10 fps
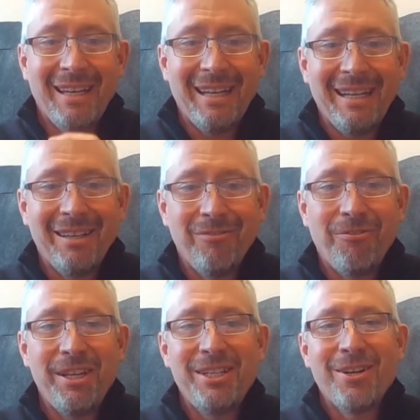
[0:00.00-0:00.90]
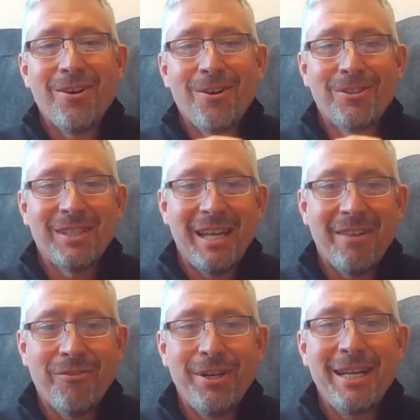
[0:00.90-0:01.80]
in feed yards
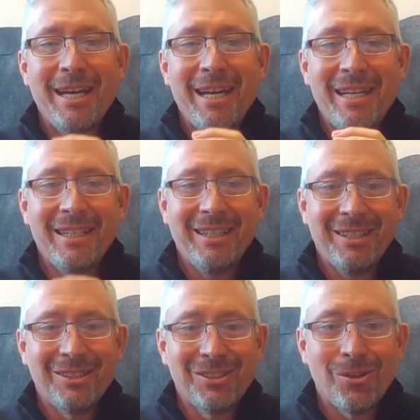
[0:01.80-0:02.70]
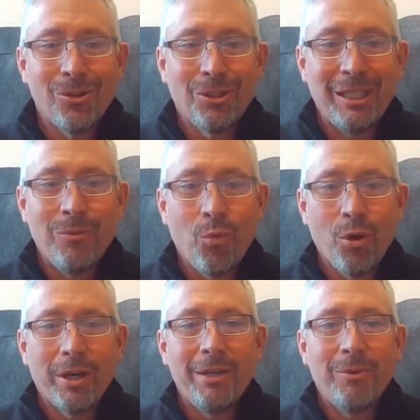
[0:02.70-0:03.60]
every day, consulting,
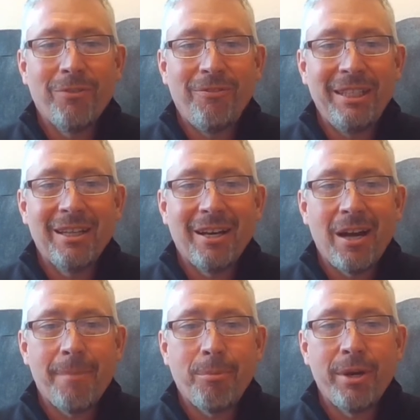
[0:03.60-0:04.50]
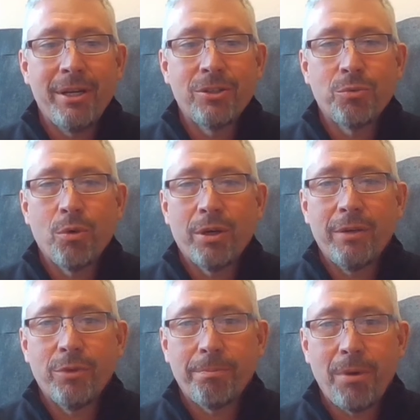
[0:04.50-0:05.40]
working with feedlot operators,
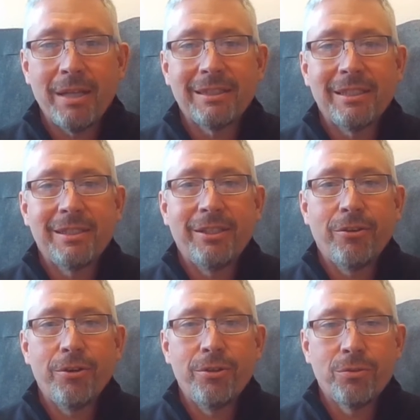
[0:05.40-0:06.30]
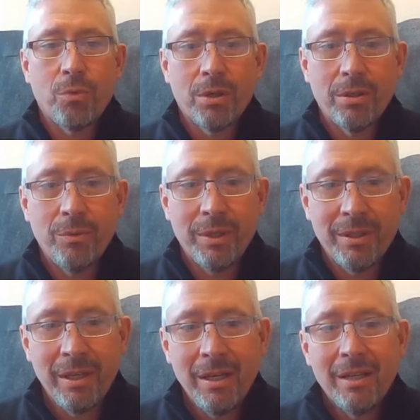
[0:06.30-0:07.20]
working with processing crews, working with
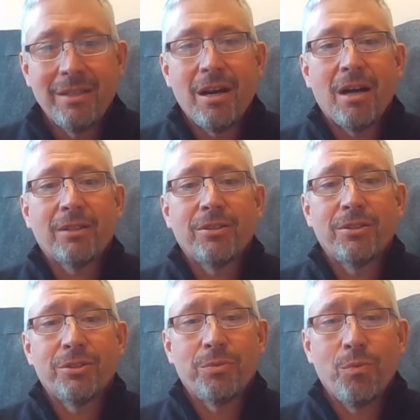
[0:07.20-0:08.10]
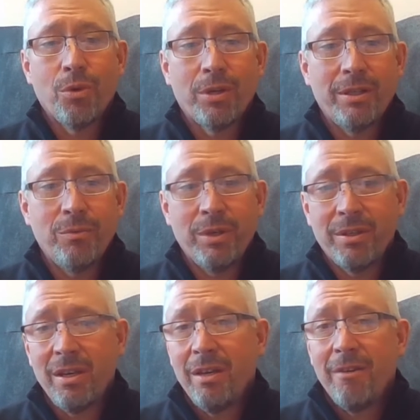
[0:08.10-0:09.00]
doctors, working with
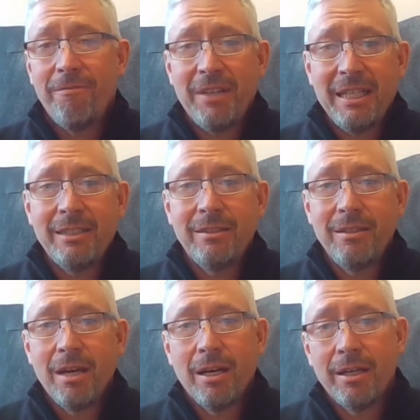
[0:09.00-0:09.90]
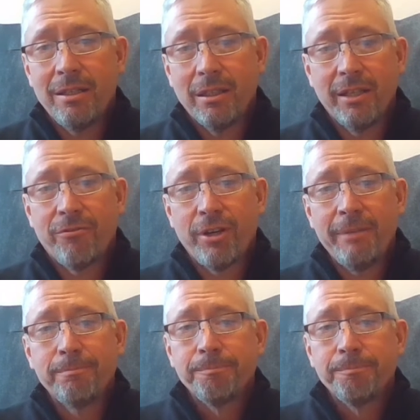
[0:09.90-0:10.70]
feed delivery.